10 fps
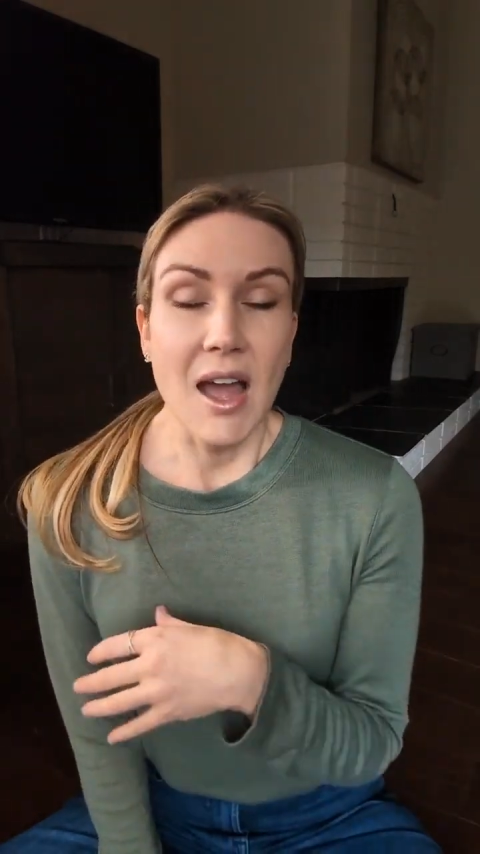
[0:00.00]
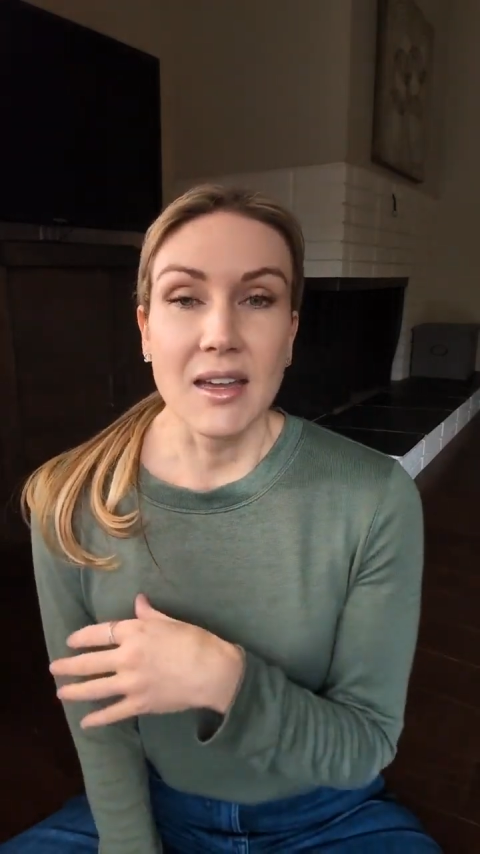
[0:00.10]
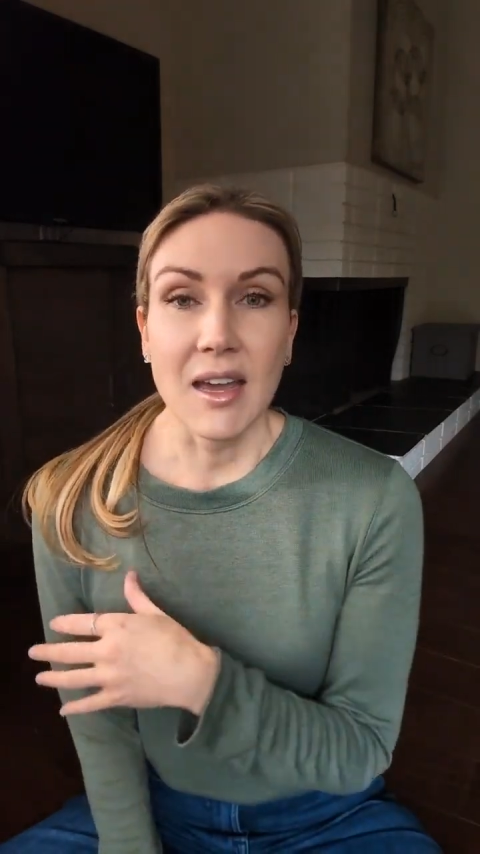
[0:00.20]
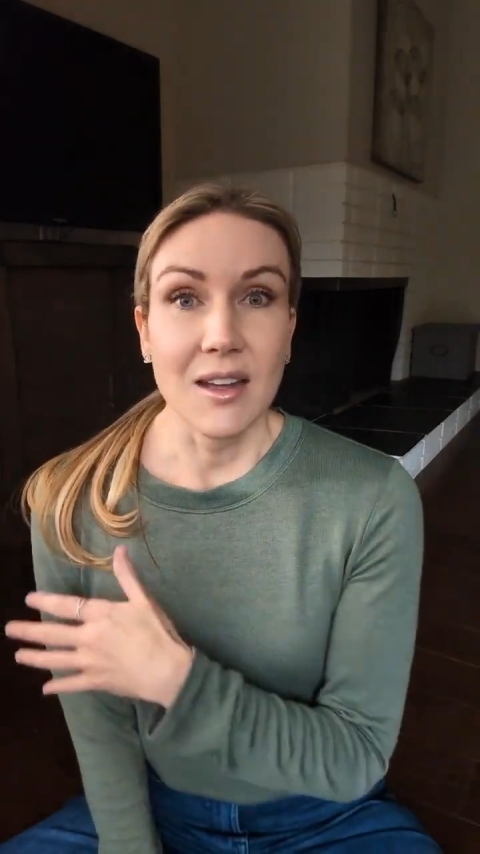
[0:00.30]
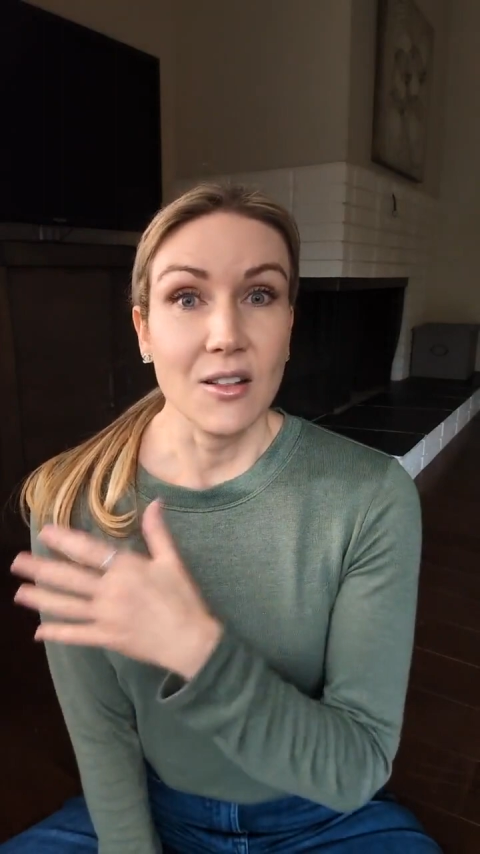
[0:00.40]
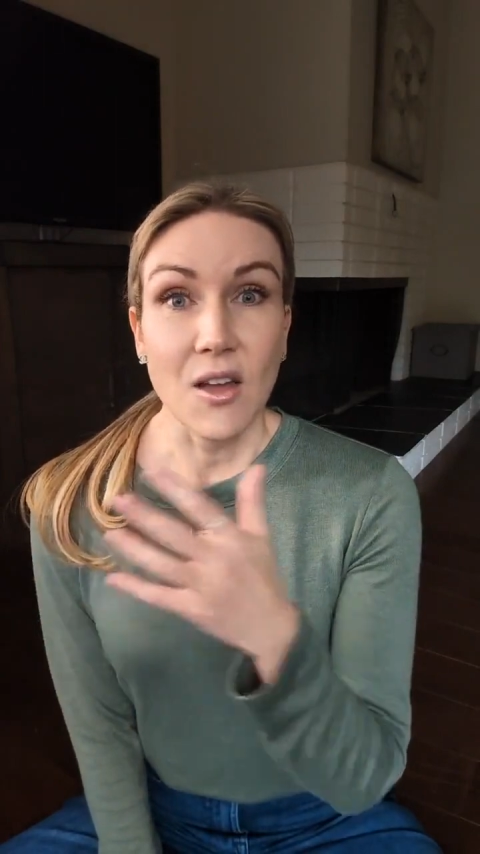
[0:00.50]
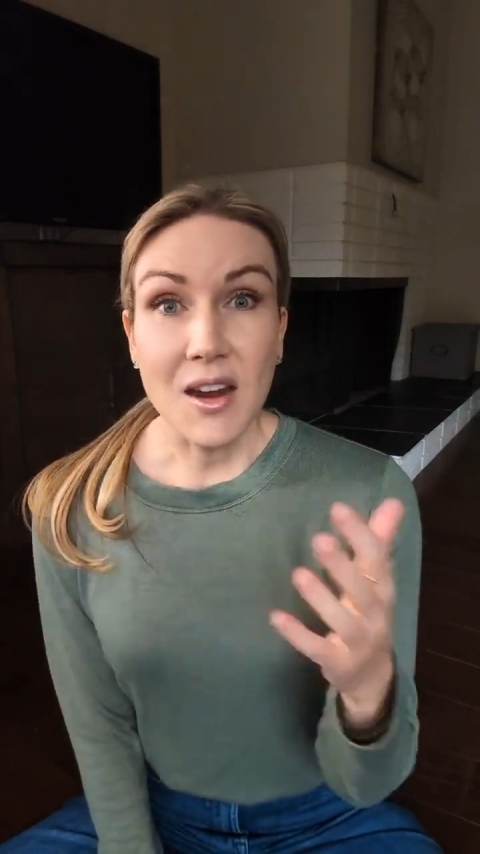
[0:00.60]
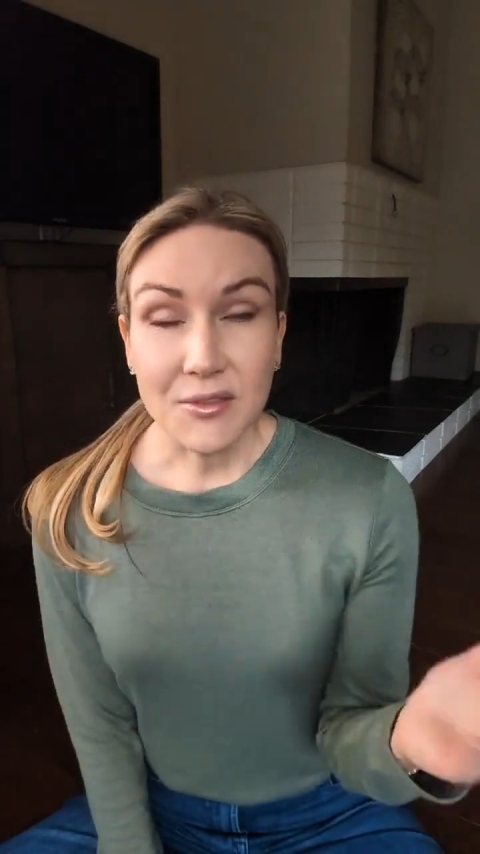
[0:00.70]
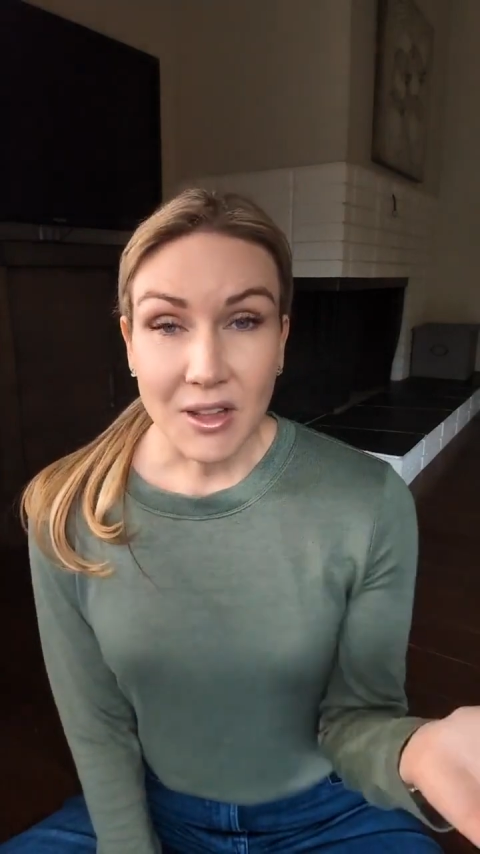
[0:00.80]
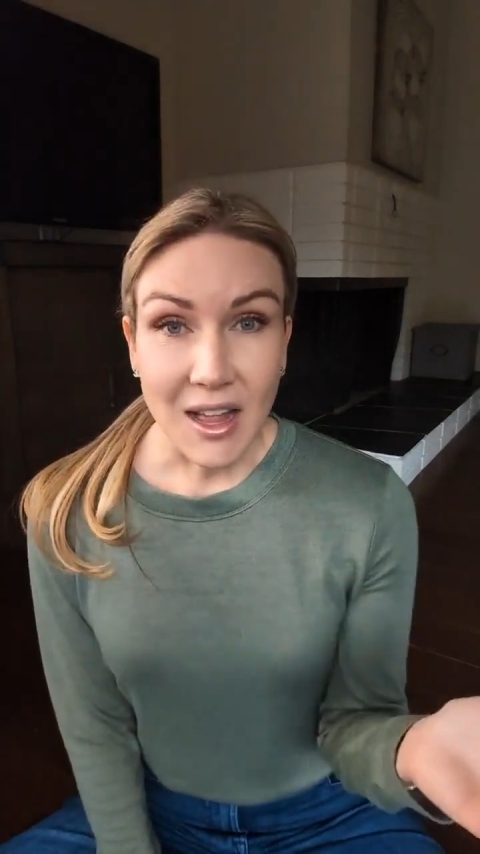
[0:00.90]
I get a
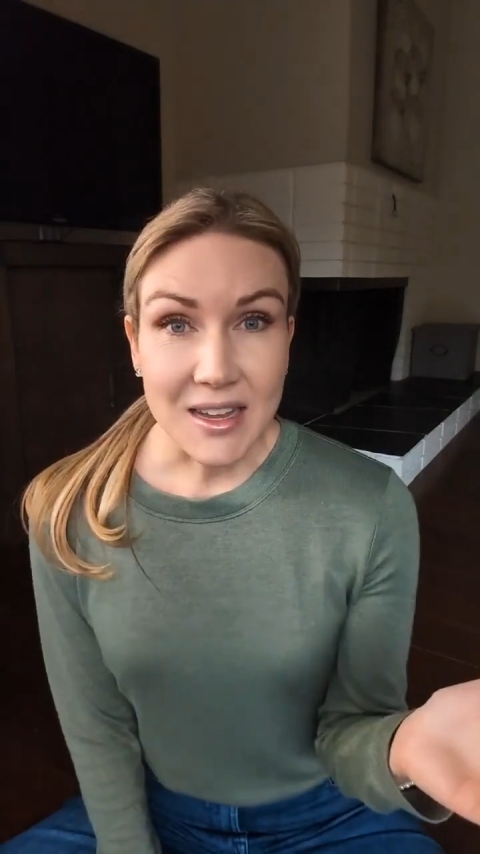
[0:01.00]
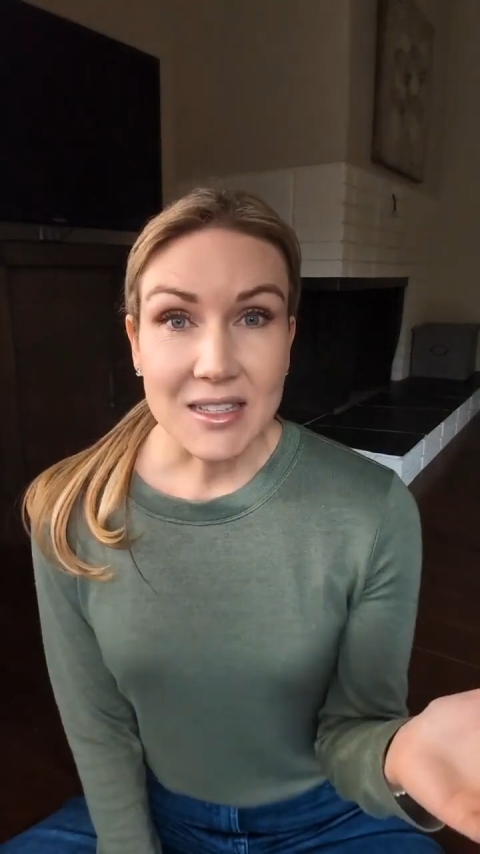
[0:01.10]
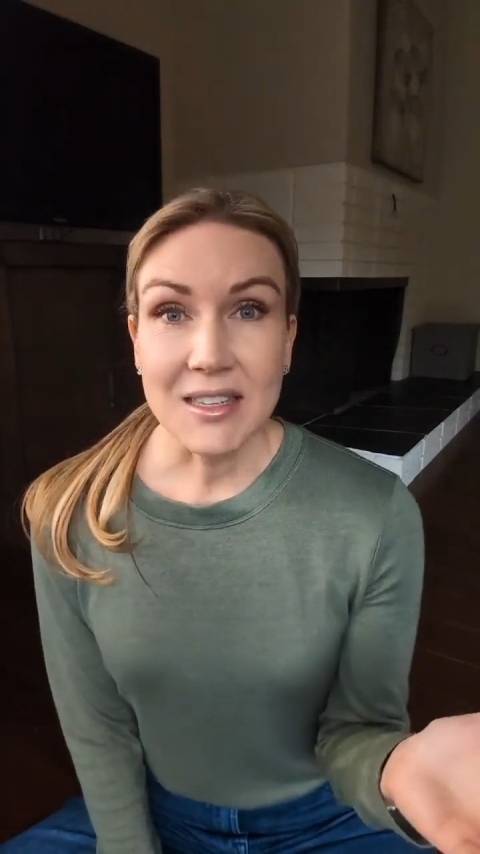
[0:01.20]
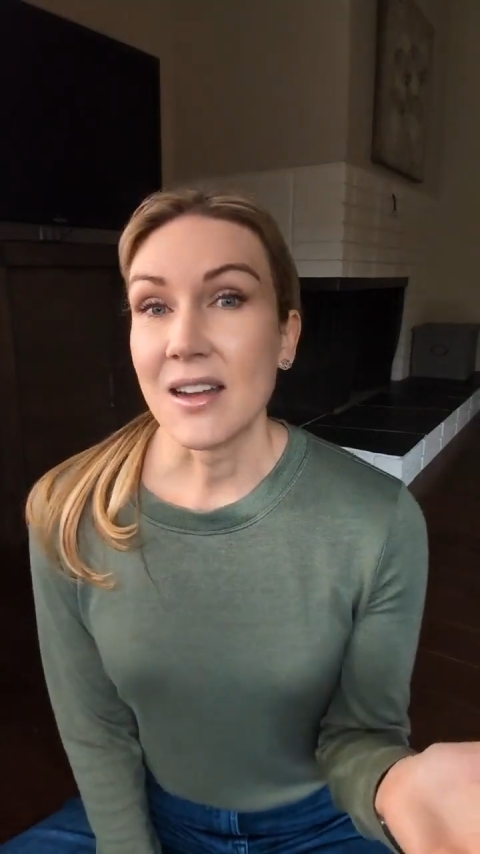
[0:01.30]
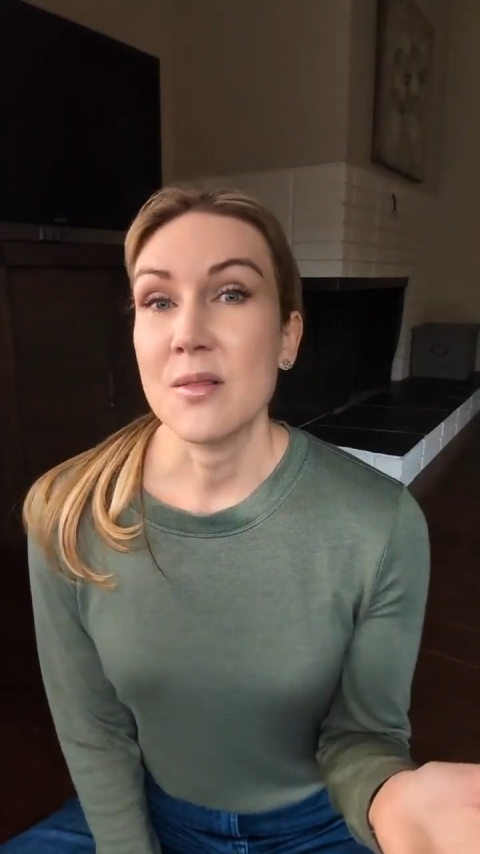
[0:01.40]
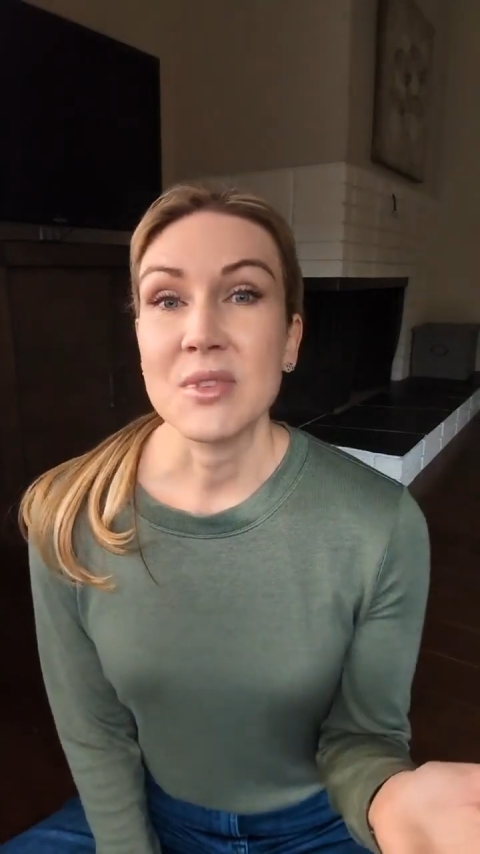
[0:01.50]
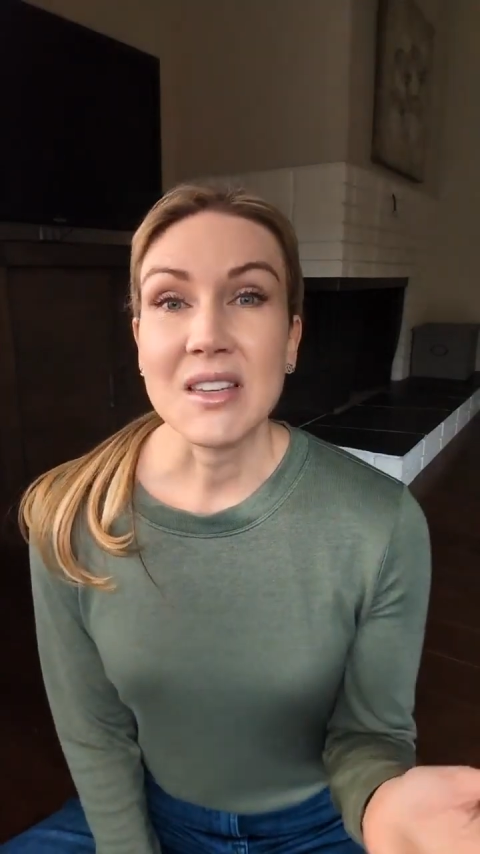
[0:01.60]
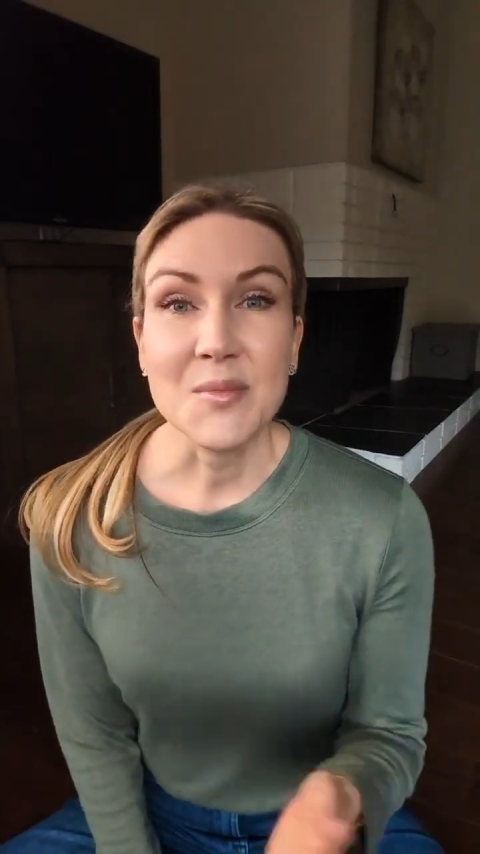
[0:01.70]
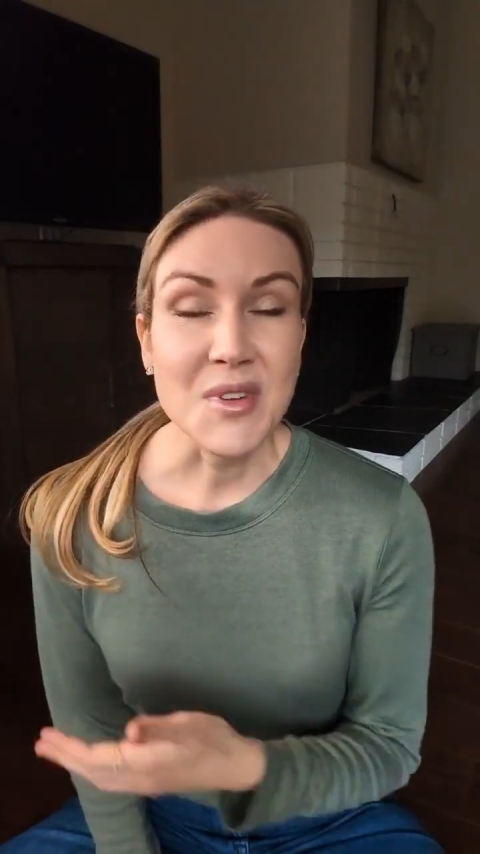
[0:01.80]
lot of clients that come see